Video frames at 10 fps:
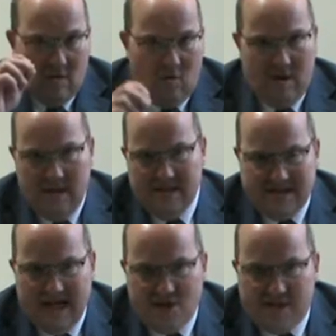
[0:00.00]

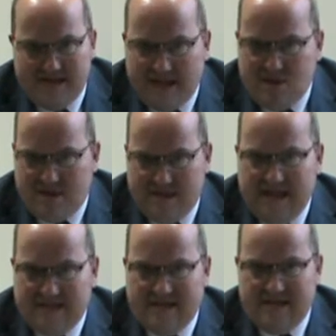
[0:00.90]
organizations such as
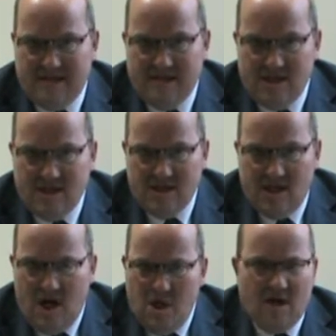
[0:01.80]
this,
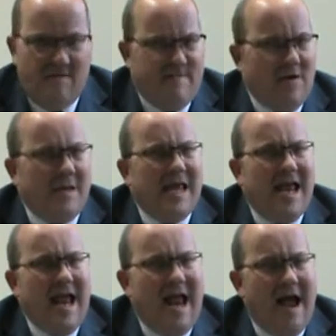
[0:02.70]
that are very
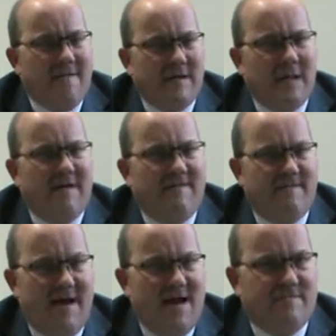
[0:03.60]
heavily
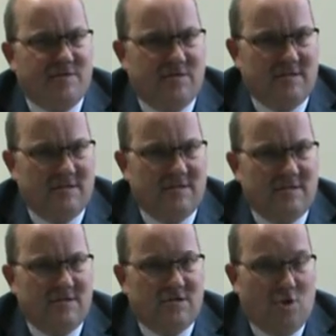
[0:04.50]
favored
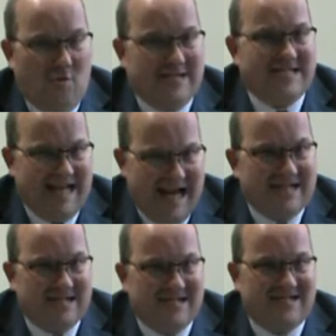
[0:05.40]
towards
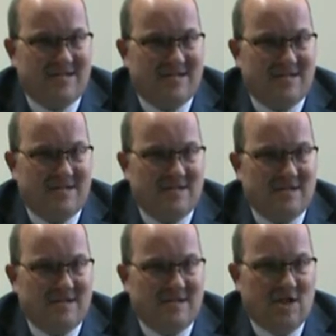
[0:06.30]
tenants,
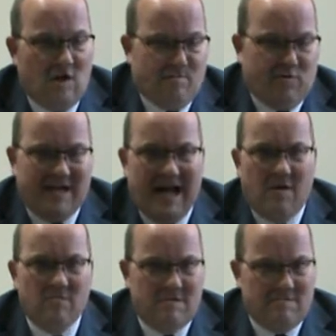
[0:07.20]
put
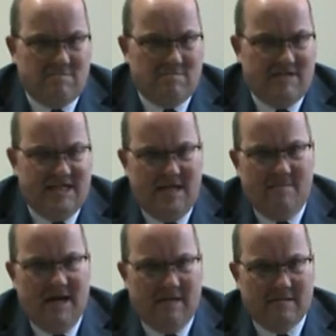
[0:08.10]
out
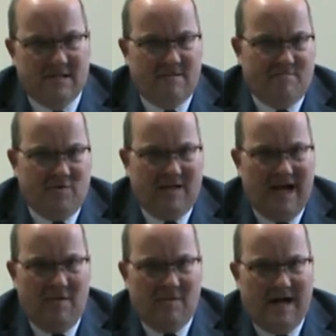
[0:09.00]
emails and put
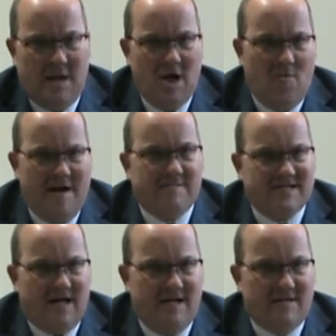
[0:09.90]
out on their
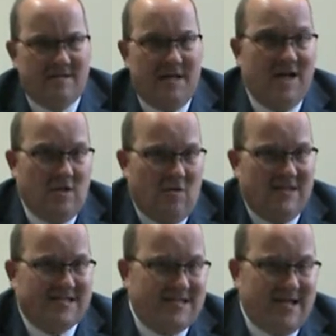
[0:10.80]
website that
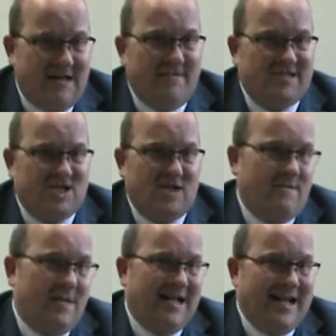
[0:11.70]
notices can be served
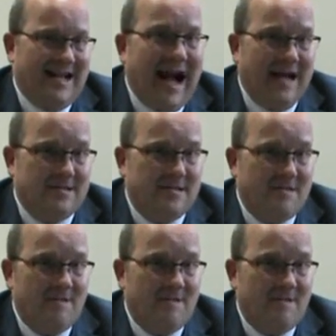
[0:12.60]
but they cannot?